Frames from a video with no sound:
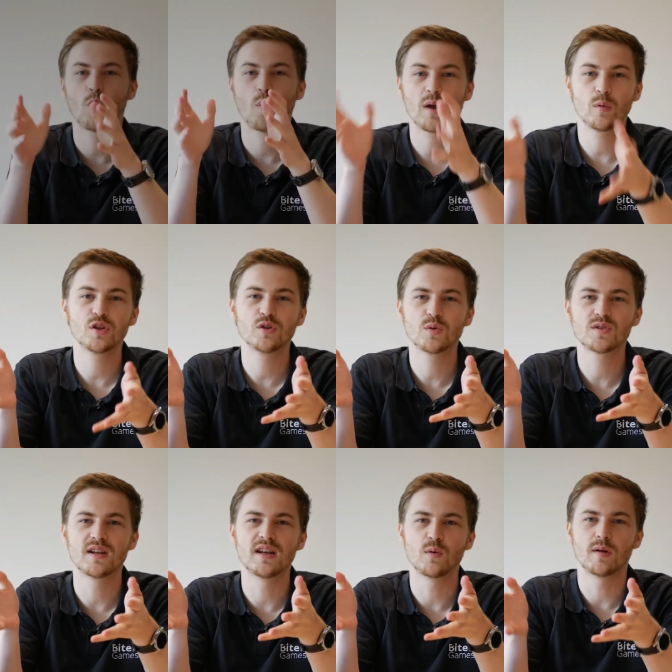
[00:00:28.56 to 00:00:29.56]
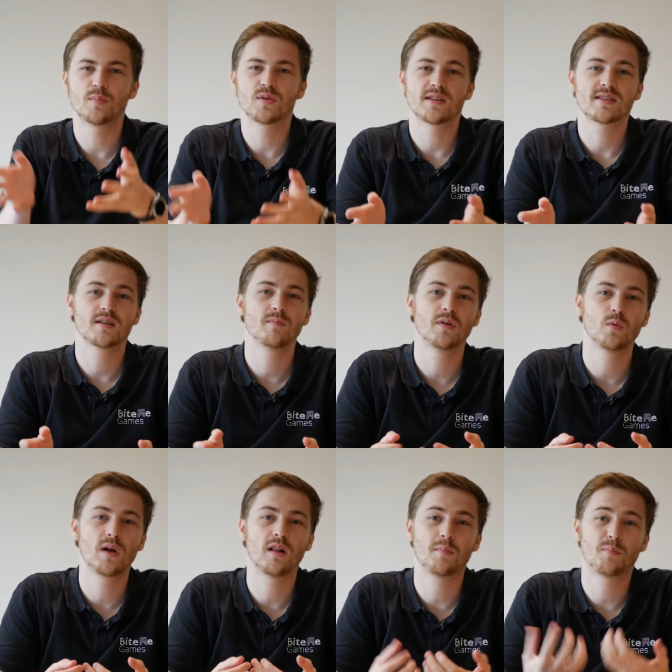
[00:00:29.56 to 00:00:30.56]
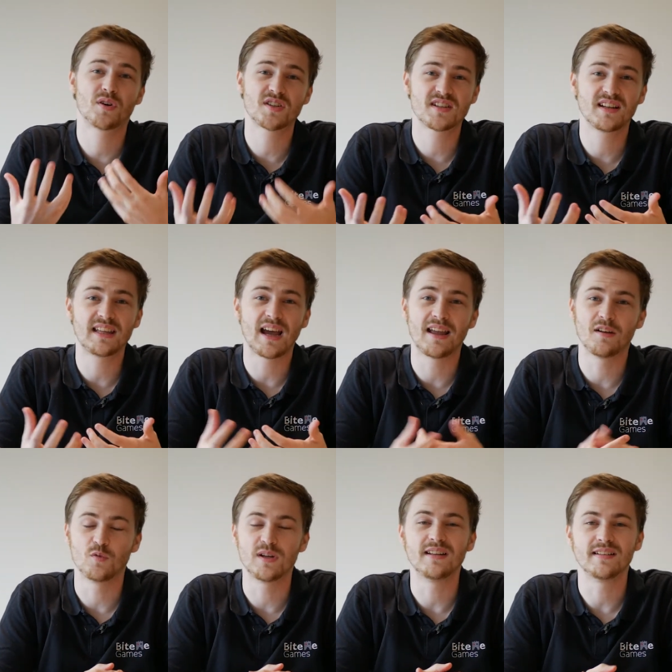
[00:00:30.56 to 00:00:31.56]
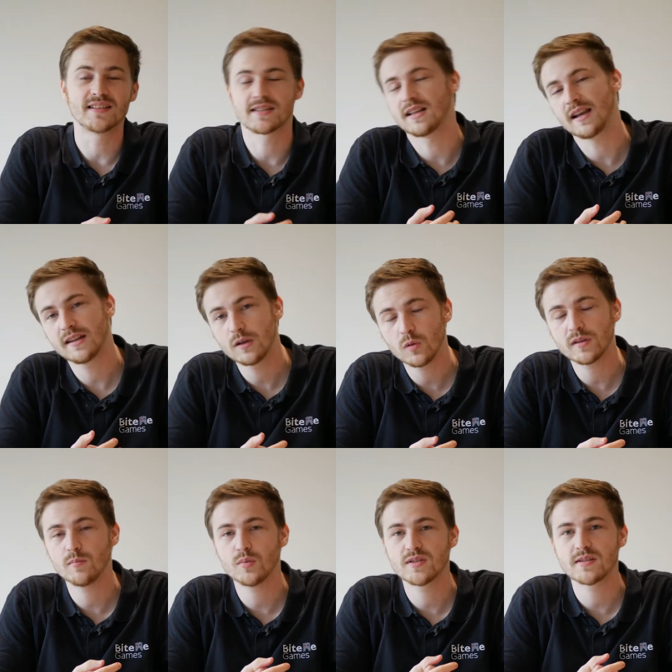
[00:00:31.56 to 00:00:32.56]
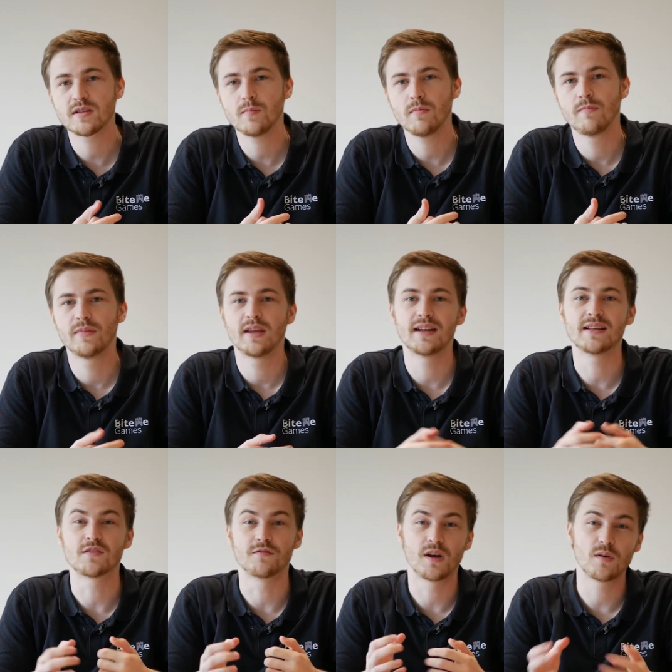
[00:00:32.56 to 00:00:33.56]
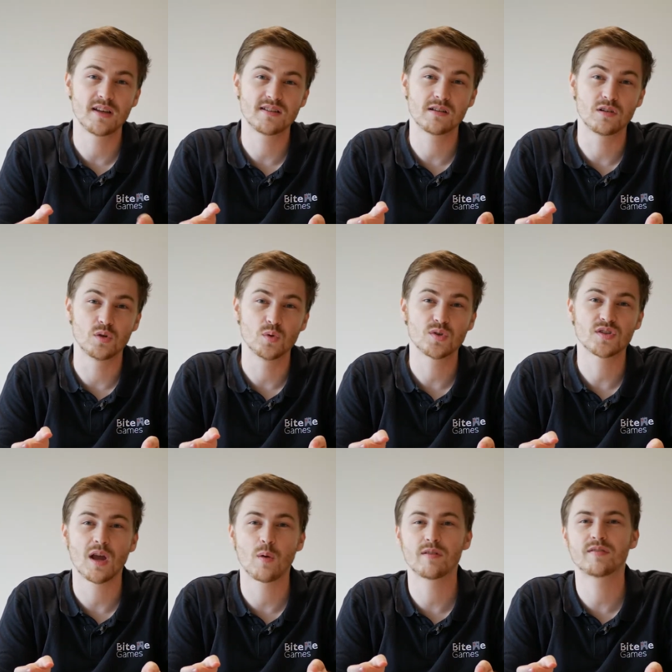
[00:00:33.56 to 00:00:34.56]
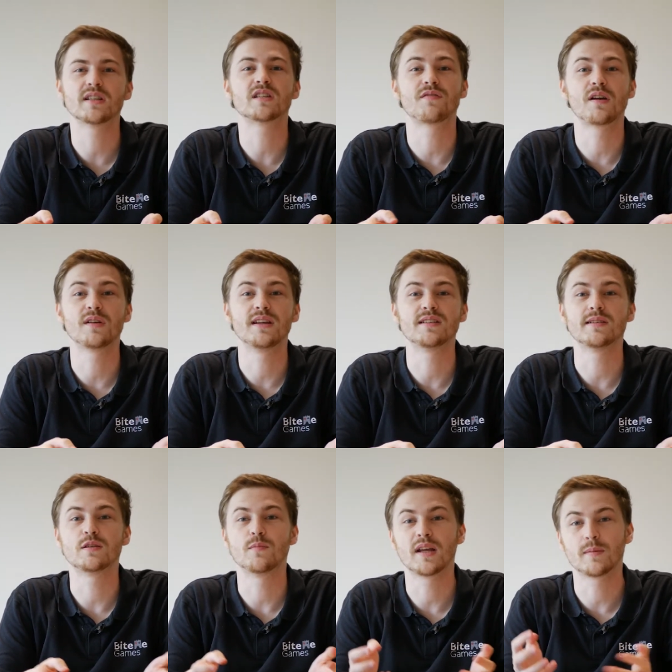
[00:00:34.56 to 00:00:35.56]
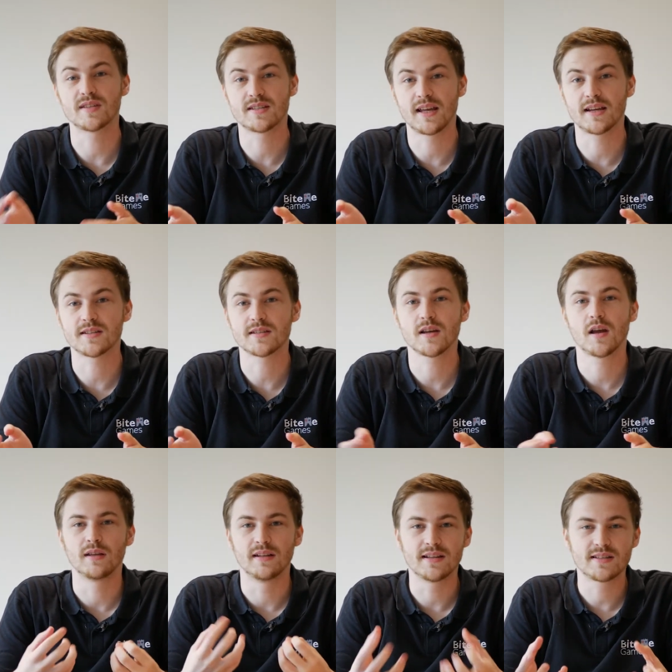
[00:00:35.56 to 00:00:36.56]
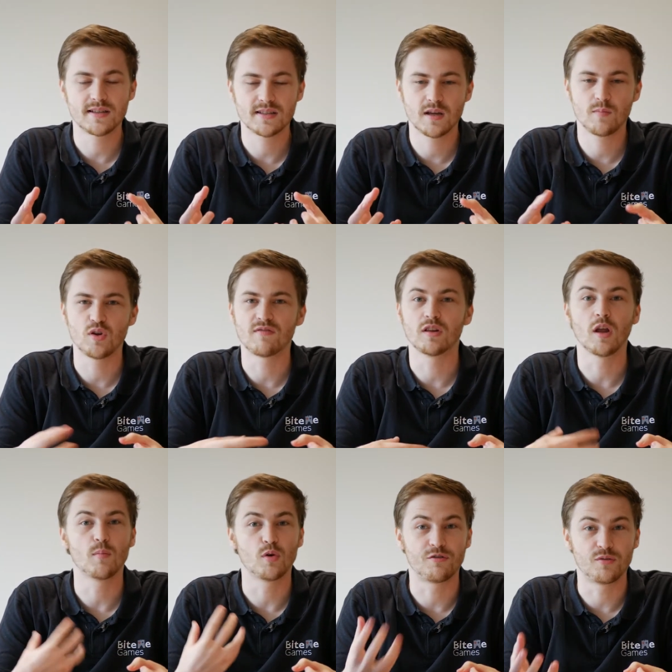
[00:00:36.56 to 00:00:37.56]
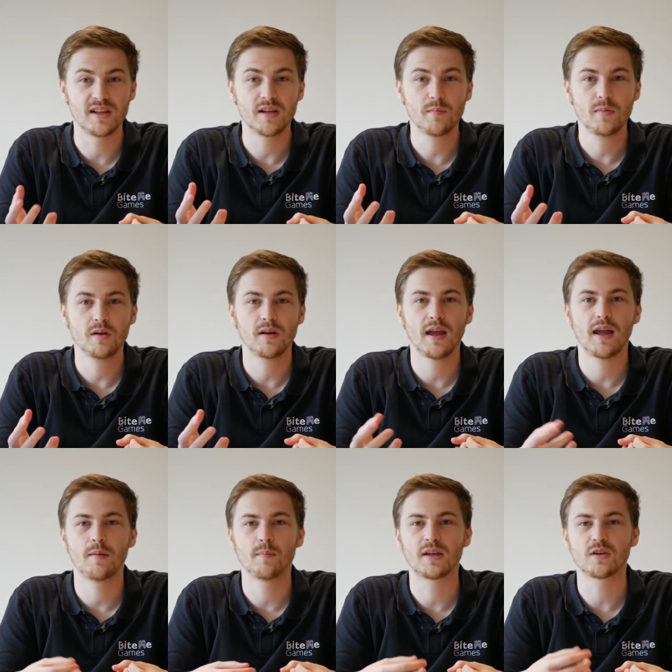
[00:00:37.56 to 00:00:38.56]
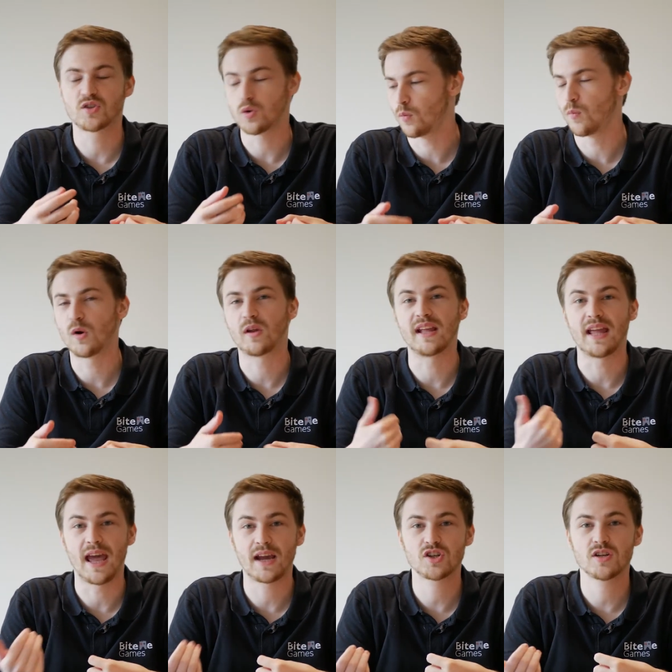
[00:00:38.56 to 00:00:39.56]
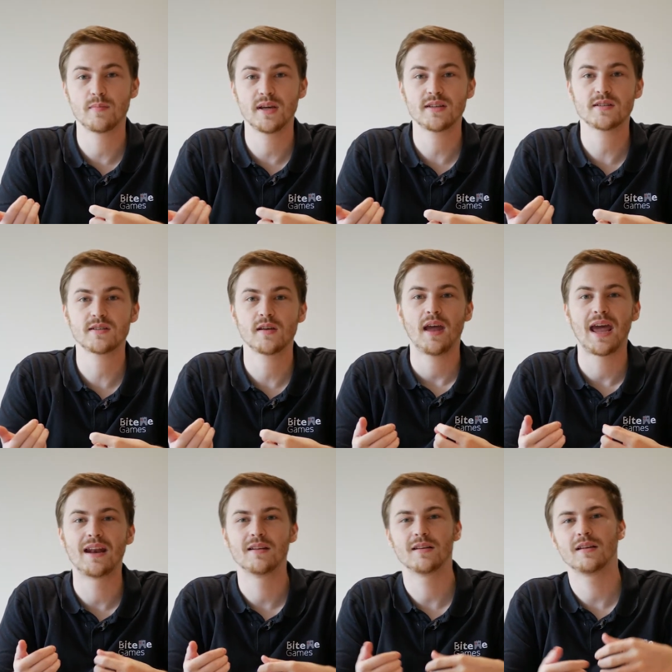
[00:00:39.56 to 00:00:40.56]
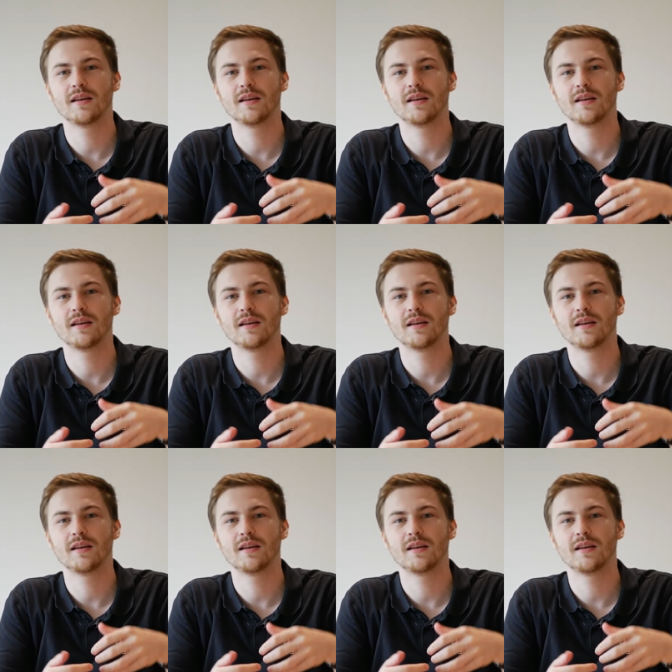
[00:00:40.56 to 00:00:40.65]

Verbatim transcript: why would you use the new input system? Well, personally, I really dislike the old input system. It is very easy to use, however, it's very easy to make mistakes. In this system, you have a lot more freedom because you're working action-based and